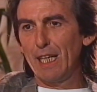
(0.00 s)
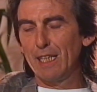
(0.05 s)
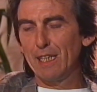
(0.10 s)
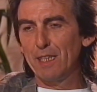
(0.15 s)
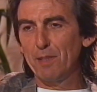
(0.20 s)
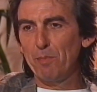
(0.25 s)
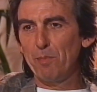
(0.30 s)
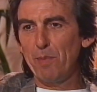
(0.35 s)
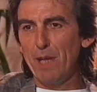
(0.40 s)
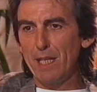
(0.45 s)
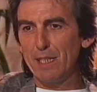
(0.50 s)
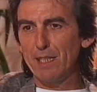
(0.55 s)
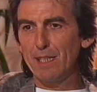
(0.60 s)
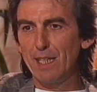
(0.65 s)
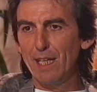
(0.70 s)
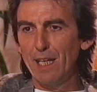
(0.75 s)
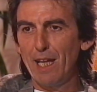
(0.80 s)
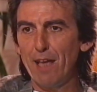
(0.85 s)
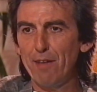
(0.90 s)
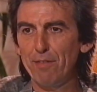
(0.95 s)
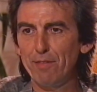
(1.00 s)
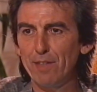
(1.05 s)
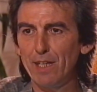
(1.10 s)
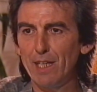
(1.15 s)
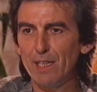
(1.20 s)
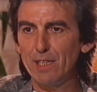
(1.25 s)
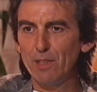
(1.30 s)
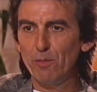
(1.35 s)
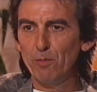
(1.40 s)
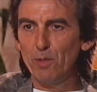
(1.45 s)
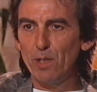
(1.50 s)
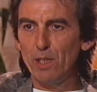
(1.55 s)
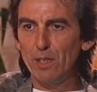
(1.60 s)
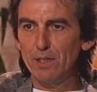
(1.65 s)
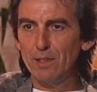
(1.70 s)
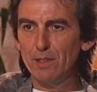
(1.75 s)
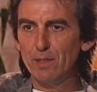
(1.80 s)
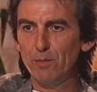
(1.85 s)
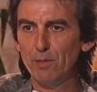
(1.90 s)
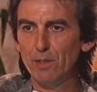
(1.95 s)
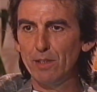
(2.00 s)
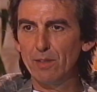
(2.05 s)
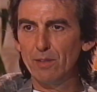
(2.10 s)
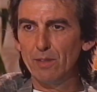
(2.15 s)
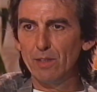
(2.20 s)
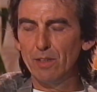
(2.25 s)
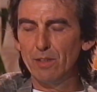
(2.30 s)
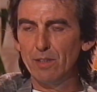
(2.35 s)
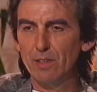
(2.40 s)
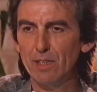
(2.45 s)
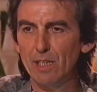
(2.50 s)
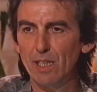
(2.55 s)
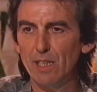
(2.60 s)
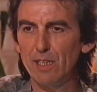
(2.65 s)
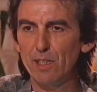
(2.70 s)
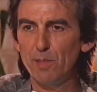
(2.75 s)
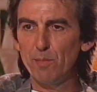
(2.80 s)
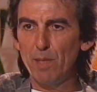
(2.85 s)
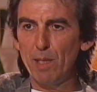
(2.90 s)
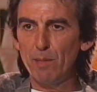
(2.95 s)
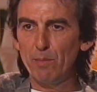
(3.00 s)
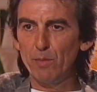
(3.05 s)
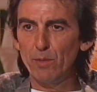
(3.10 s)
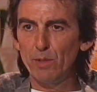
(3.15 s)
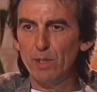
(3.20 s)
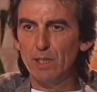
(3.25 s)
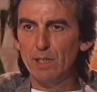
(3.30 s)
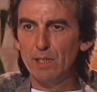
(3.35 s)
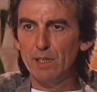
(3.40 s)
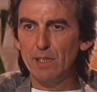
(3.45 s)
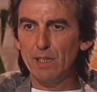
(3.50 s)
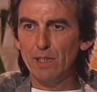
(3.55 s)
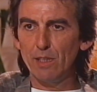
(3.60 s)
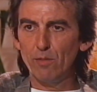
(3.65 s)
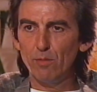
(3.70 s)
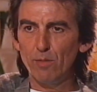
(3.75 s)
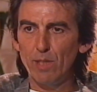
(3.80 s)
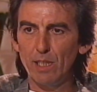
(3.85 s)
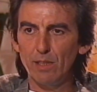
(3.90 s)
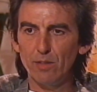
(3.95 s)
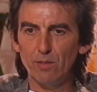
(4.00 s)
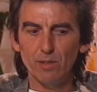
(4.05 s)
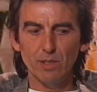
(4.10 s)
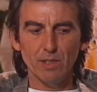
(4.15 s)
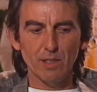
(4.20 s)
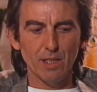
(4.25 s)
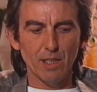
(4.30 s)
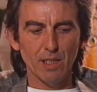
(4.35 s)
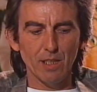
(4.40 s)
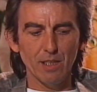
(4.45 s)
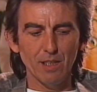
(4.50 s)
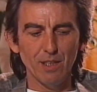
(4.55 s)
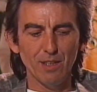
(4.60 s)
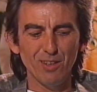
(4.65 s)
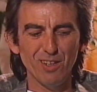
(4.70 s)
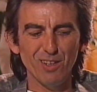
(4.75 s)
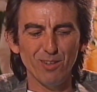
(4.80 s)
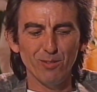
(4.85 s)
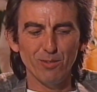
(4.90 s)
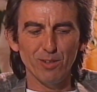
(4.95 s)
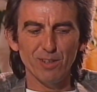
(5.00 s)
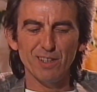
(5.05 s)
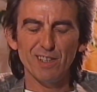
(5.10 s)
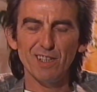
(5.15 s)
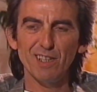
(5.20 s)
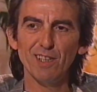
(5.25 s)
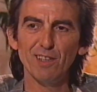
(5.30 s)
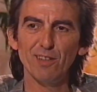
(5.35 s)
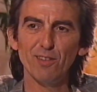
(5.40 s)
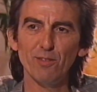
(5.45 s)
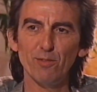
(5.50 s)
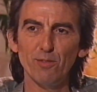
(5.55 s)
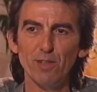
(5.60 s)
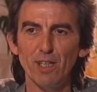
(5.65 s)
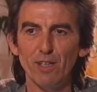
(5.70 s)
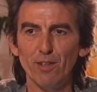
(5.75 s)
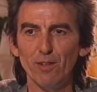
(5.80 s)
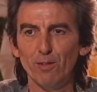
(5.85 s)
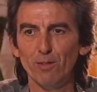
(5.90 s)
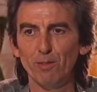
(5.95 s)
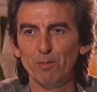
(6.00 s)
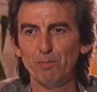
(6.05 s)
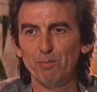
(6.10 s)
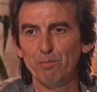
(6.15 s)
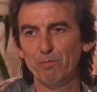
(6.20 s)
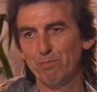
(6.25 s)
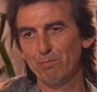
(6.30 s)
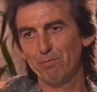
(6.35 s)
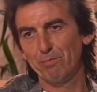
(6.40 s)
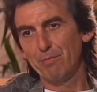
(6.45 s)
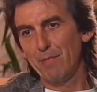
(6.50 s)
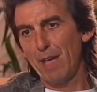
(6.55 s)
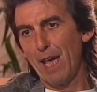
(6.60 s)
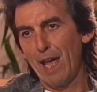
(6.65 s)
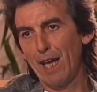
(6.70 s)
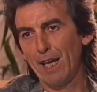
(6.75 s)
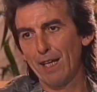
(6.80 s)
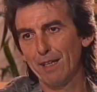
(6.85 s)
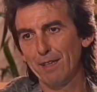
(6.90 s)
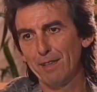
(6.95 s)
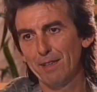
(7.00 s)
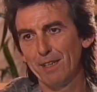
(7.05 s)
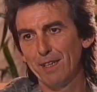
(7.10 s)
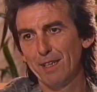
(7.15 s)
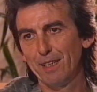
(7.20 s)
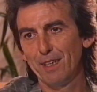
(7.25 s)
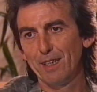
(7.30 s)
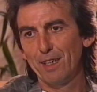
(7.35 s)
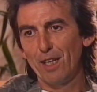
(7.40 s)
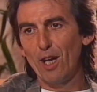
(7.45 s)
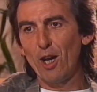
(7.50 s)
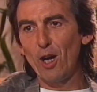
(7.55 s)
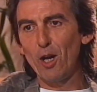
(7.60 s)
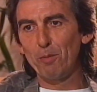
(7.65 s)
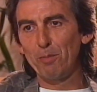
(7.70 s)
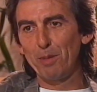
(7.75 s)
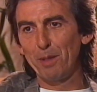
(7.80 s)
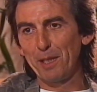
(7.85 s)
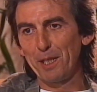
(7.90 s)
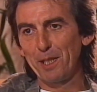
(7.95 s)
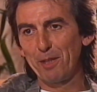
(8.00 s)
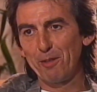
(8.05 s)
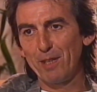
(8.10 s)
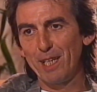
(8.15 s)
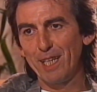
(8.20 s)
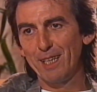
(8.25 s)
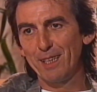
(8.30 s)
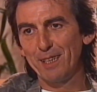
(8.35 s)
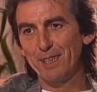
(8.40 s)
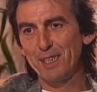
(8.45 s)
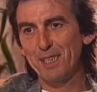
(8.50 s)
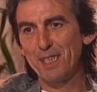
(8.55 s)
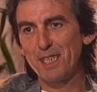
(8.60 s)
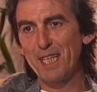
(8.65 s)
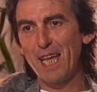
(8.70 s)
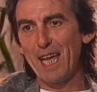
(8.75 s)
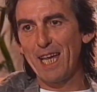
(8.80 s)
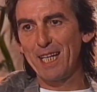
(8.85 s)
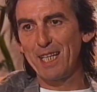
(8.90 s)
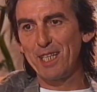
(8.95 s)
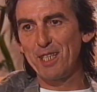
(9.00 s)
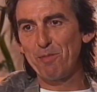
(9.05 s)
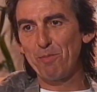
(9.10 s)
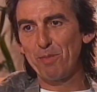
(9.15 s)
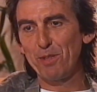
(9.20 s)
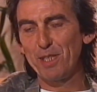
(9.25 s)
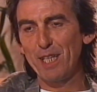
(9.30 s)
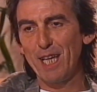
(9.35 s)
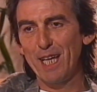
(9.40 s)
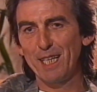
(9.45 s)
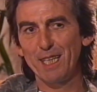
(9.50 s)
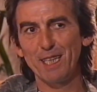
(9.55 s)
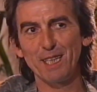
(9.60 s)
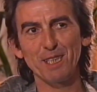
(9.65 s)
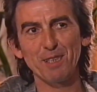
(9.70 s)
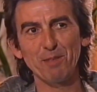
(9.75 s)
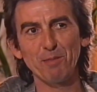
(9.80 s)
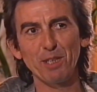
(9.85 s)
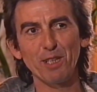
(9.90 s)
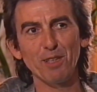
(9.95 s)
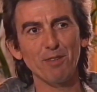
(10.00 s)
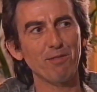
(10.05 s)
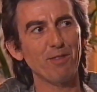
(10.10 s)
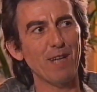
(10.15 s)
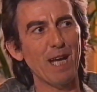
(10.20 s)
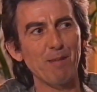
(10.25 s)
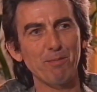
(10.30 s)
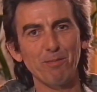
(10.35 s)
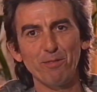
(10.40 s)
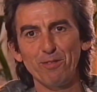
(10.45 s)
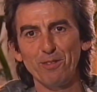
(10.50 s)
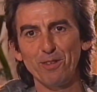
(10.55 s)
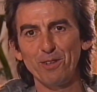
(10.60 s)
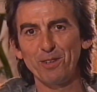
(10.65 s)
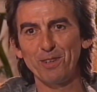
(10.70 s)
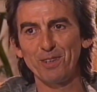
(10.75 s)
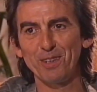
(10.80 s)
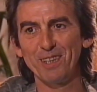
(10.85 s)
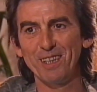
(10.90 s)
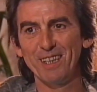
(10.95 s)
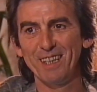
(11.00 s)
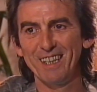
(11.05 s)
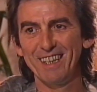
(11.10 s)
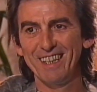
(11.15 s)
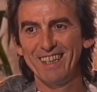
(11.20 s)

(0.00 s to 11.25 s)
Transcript: It's best left as it was, with all those nice memories, and the records are there. You know, you don't want to see 3 old men hobbling around a stage pretending to be the Fab Four.